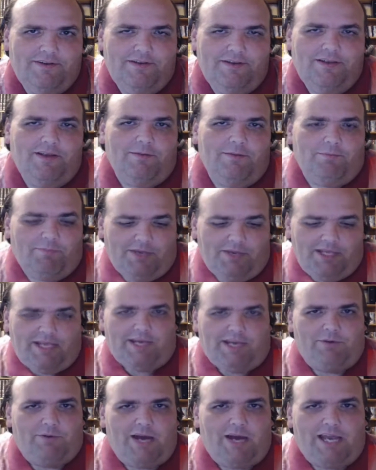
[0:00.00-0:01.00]
Me,
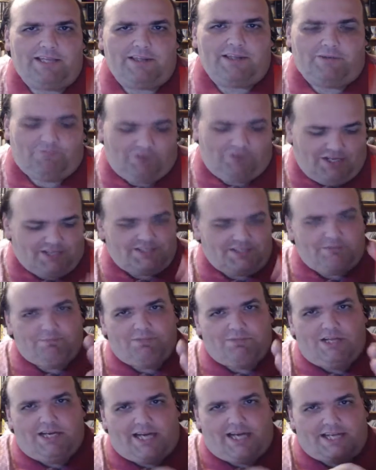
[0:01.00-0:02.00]
right? The flesh and
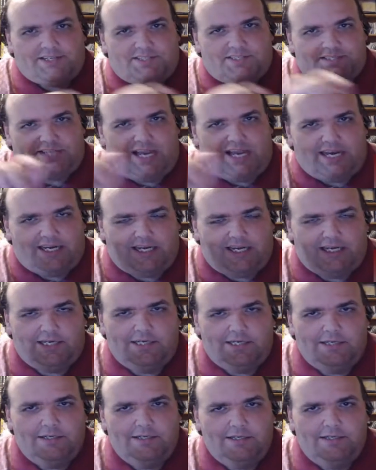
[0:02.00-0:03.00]
blood. I sign it.
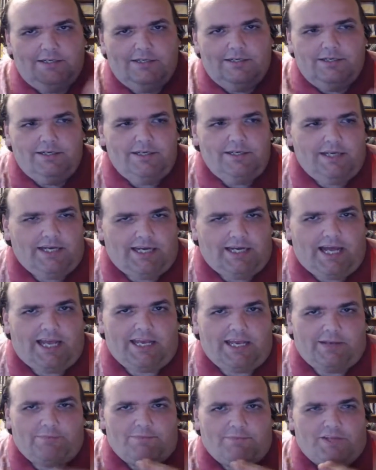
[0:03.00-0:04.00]
And I
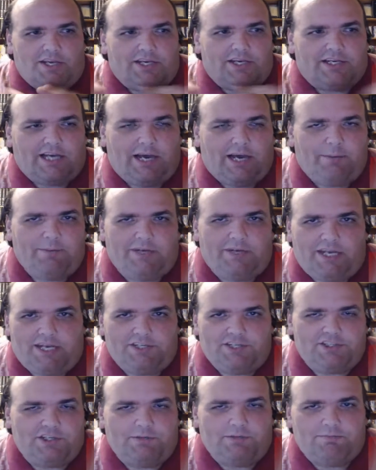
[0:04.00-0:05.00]
am the
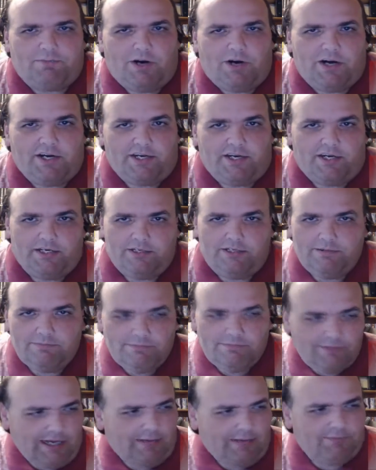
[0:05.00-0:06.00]
accommodation party.
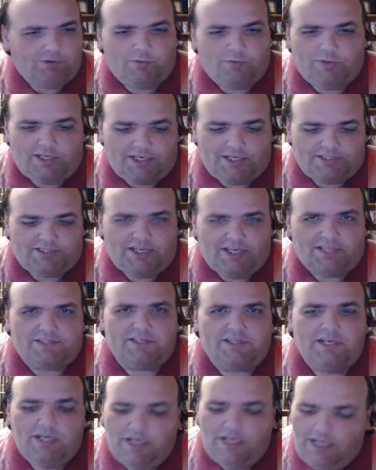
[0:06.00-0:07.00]
I'm the one that says,
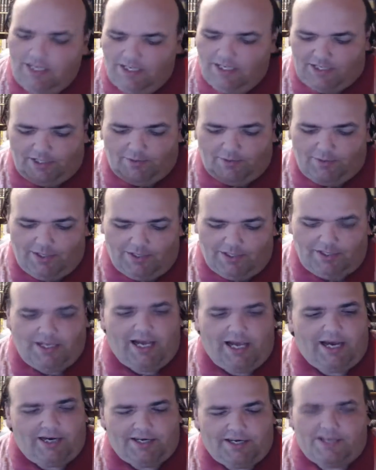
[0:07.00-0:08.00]
you know what?
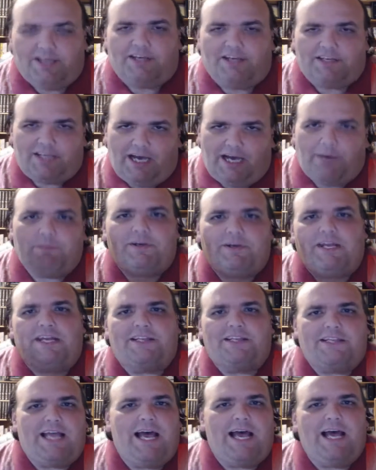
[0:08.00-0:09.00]
I'm going to accommodate
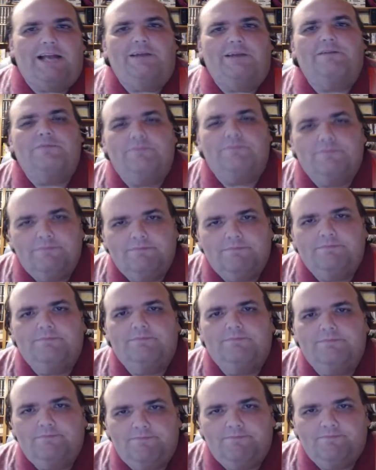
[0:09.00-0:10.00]
that.
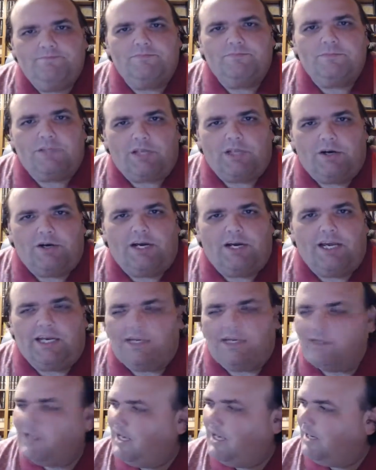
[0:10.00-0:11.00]
All right?
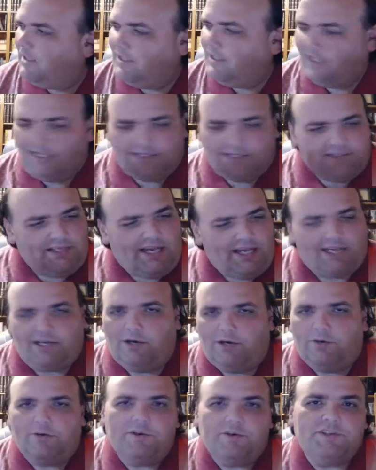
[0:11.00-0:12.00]
I'm going to take
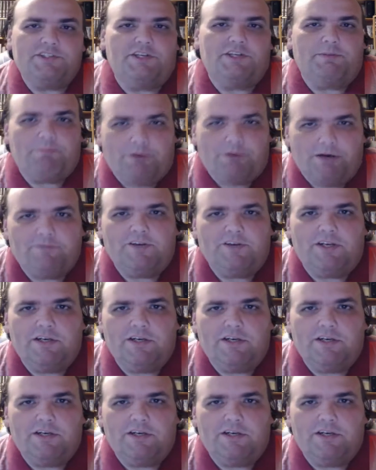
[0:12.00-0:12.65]
ownership of it.